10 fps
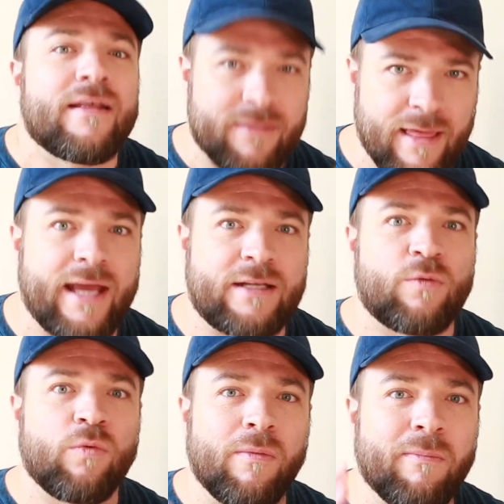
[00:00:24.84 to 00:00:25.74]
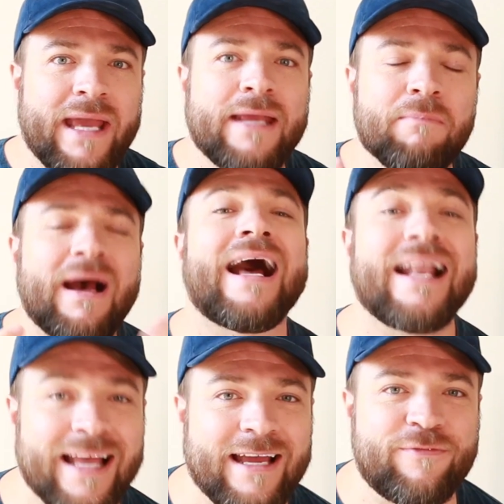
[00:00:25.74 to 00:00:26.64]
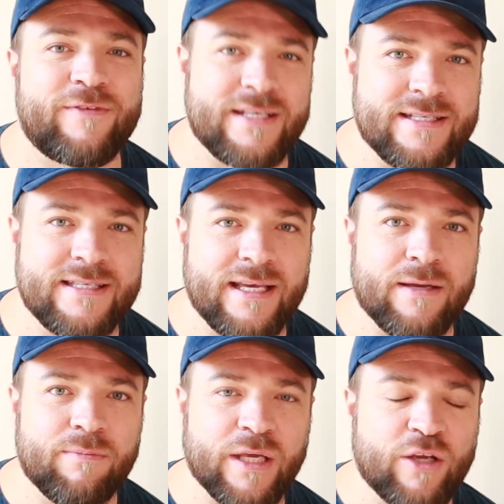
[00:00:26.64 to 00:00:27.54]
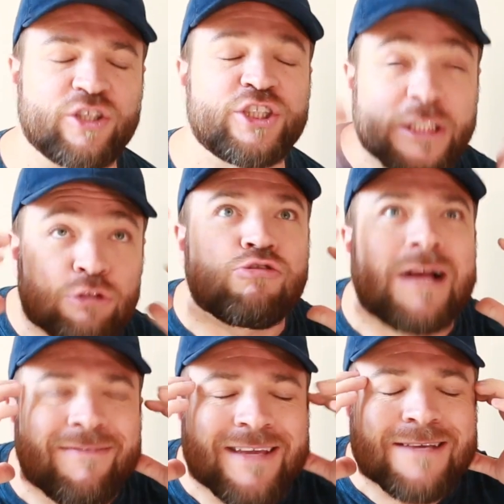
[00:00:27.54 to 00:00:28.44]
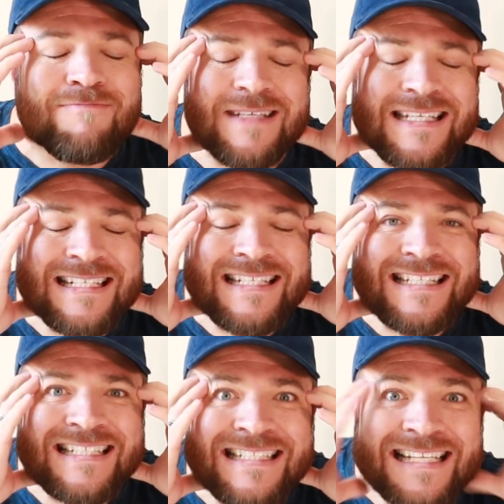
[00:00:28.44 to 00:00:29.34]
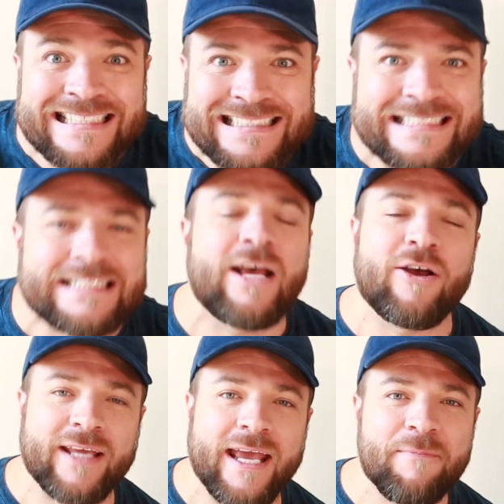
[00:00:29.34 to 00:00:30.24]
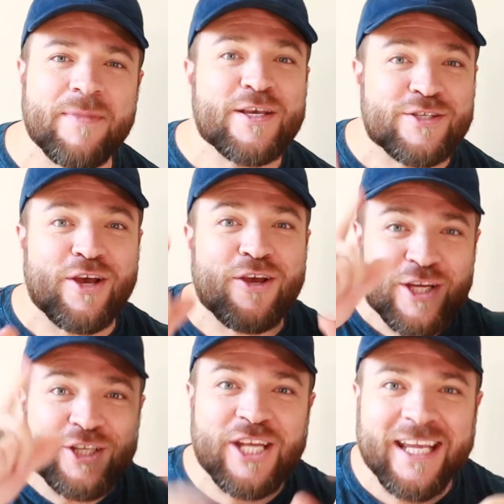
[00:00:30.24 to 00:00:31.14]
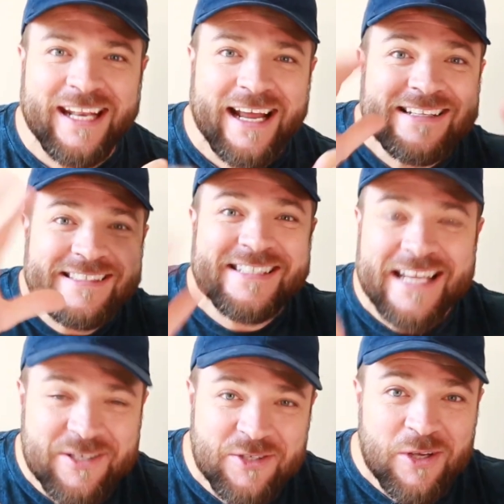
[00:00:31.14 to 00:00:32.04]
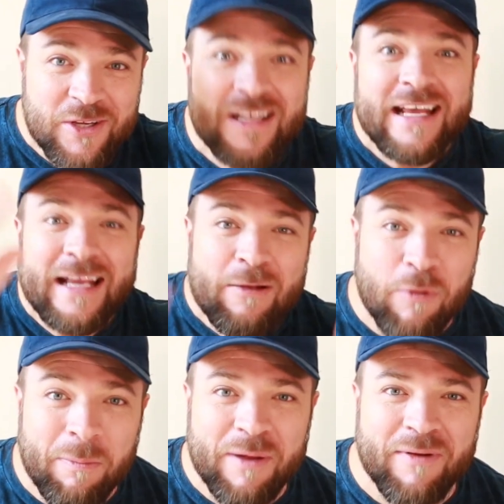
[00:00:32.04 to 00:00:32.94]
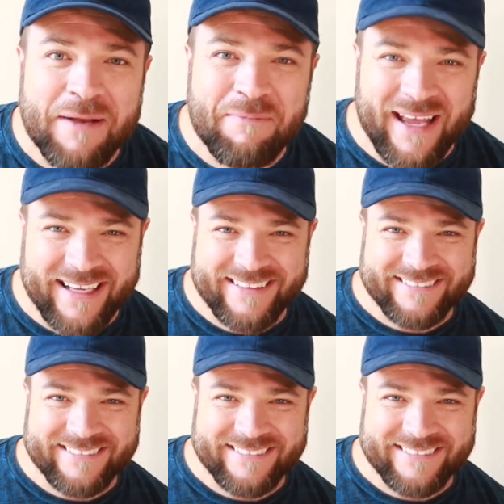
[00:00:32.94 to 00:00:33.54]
that will make my life easier because she's driving me nuts, okay? So check it out, stay tuned, we'll be right back.